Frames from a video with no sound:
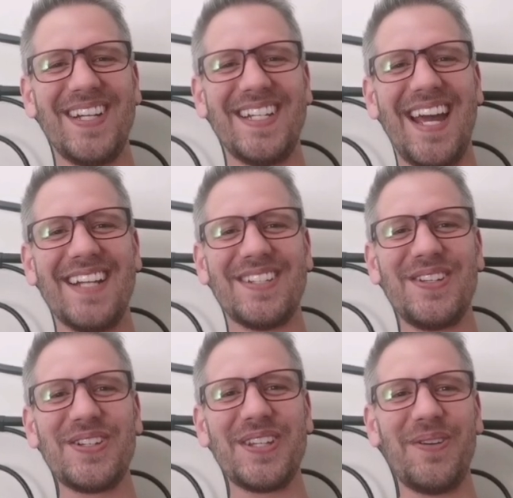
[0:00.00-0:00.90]
But yeah,
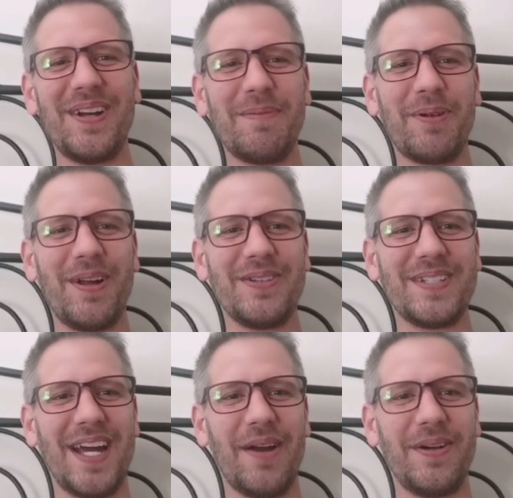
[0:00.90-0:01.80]
so usually you want to upgrade
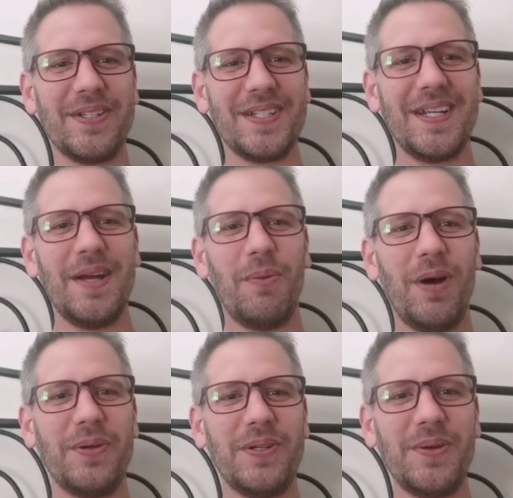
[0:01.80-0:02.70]
your towers
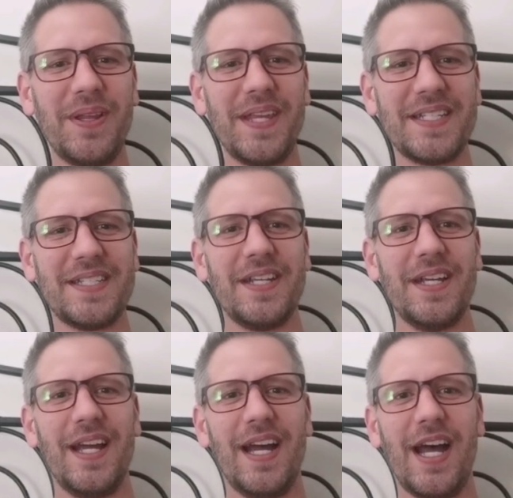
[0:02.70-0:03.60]
while we're doing this.
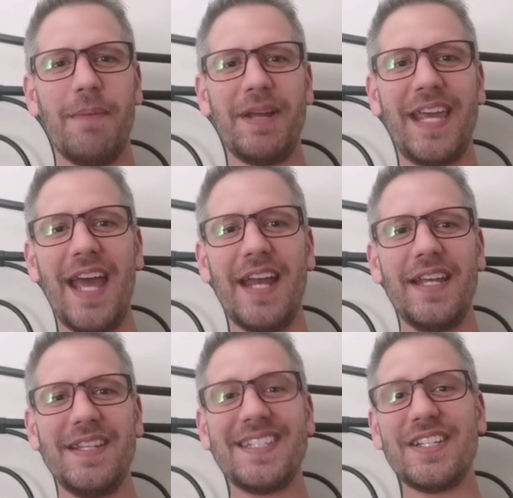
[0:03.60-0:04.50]

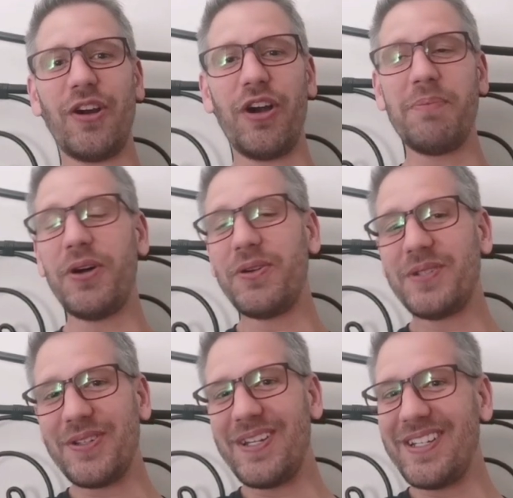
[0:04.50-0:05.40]
Again, this is hard
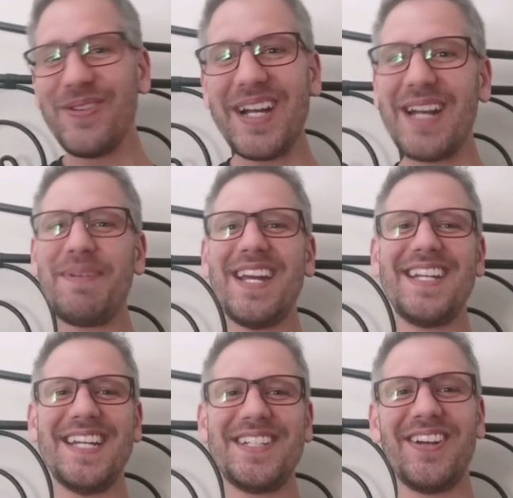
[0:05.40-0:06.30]
mode, so you do got to
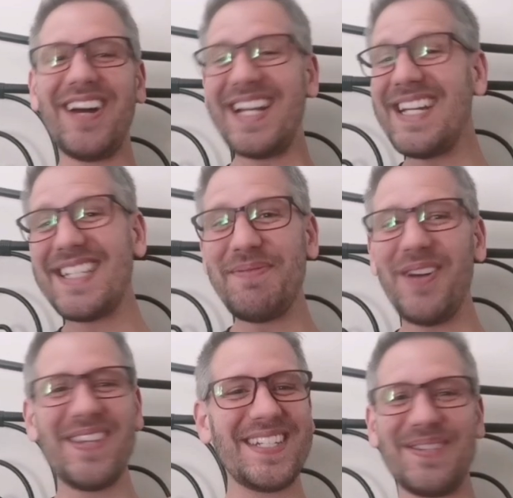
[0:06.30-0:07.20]
pay attention. On easy
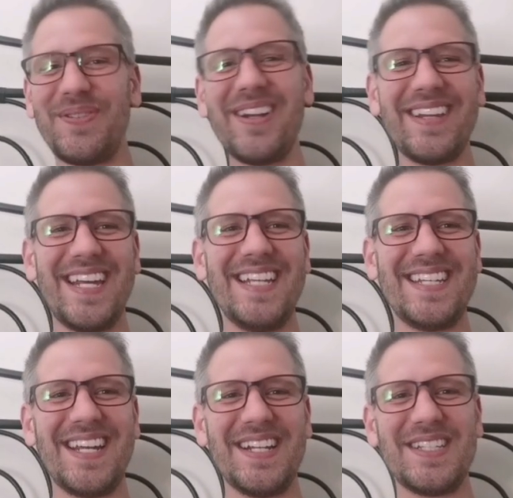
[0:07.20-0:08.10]
mode, this is really
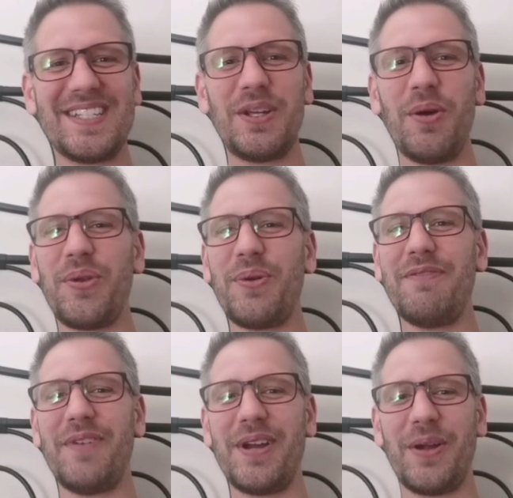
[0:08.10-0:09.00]
easy. You can go through
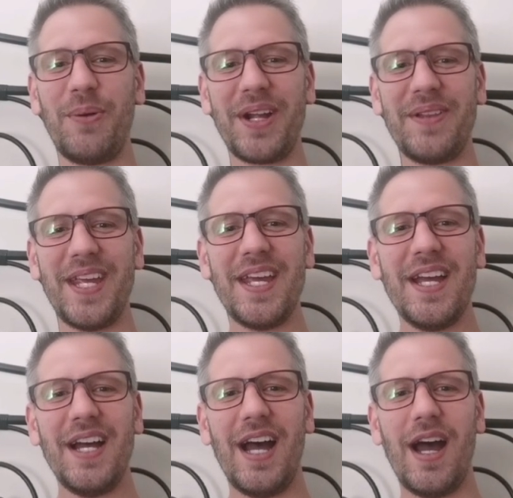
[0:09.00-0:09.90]
it very quickly.
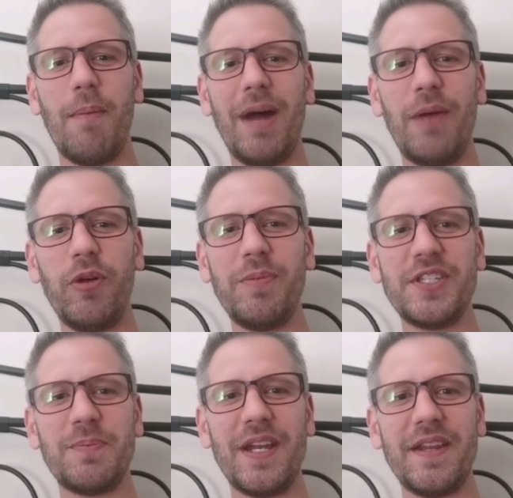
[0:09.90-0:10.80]
I will
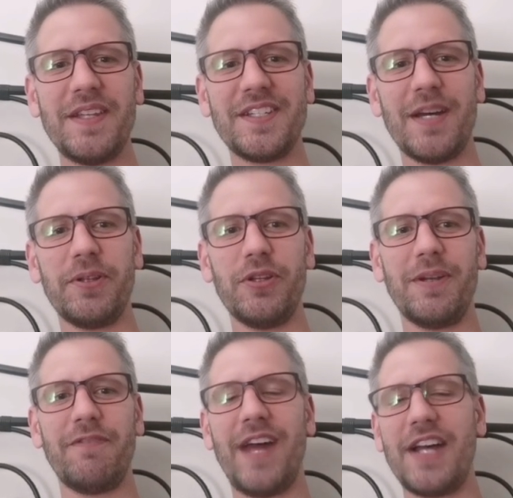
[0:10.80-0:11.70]
be speeding these up a
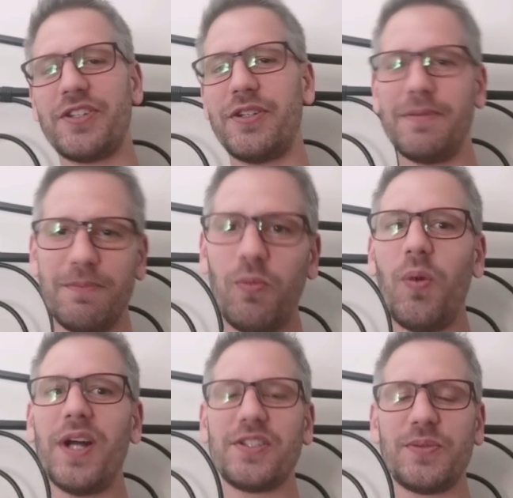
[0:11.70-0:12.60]
little bit faster
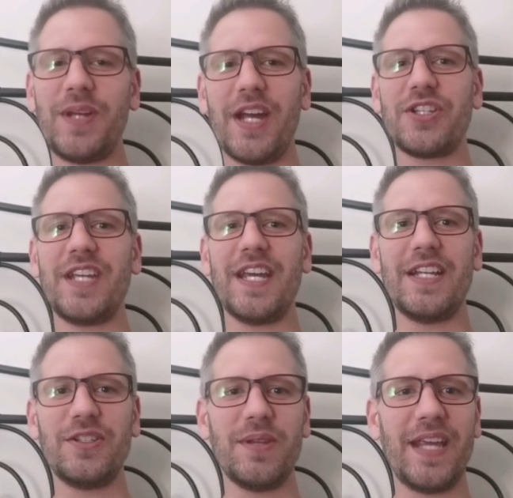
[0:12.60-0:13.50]
once we actually
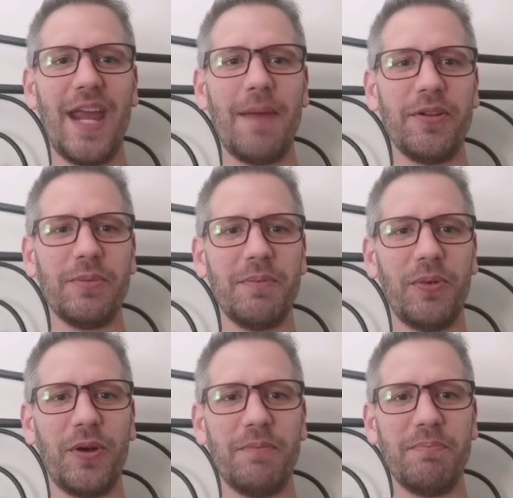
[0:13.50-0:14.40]
get into the game a little
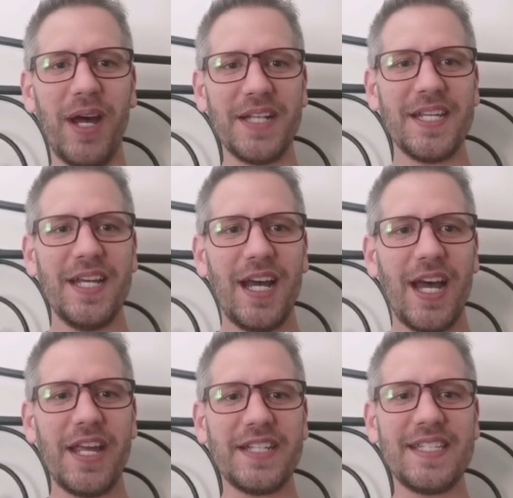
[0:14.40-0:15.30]
bit more. But
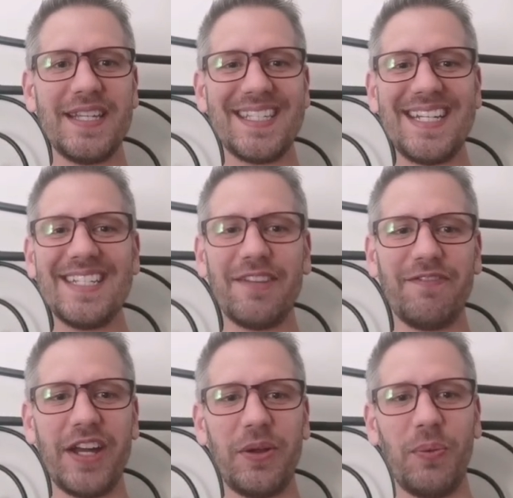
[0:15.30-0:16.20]
you can see this is the
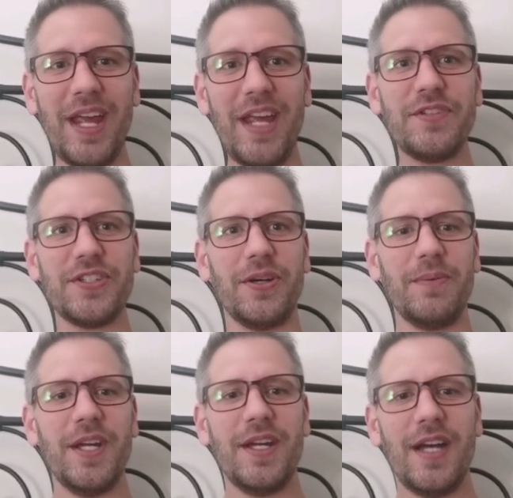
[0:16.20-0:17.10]
final wave,
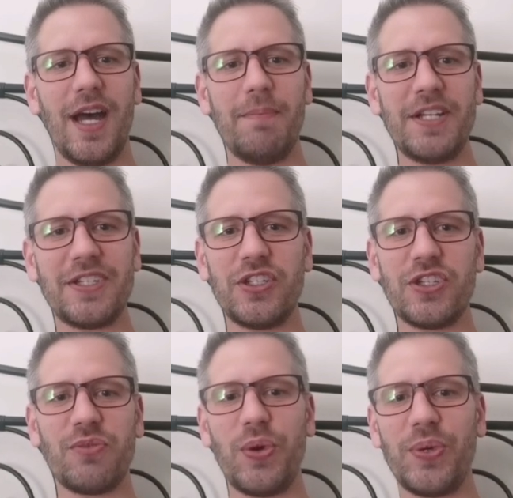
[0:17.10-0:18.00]
so basically
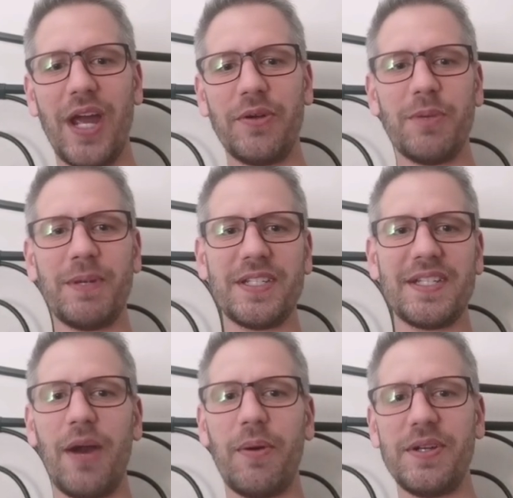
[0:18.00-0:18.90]
just throw down your
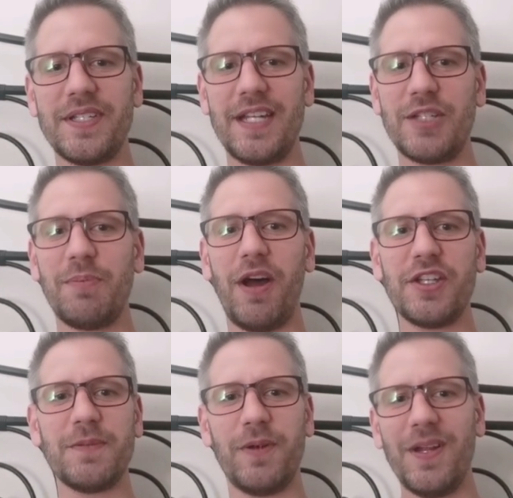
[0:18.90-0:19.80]
best towers as
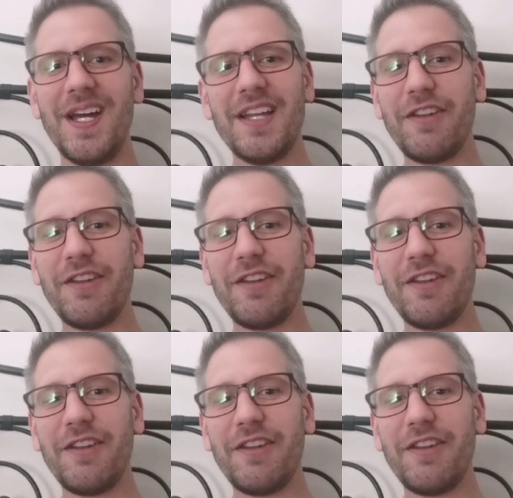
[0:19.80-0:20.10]
possible.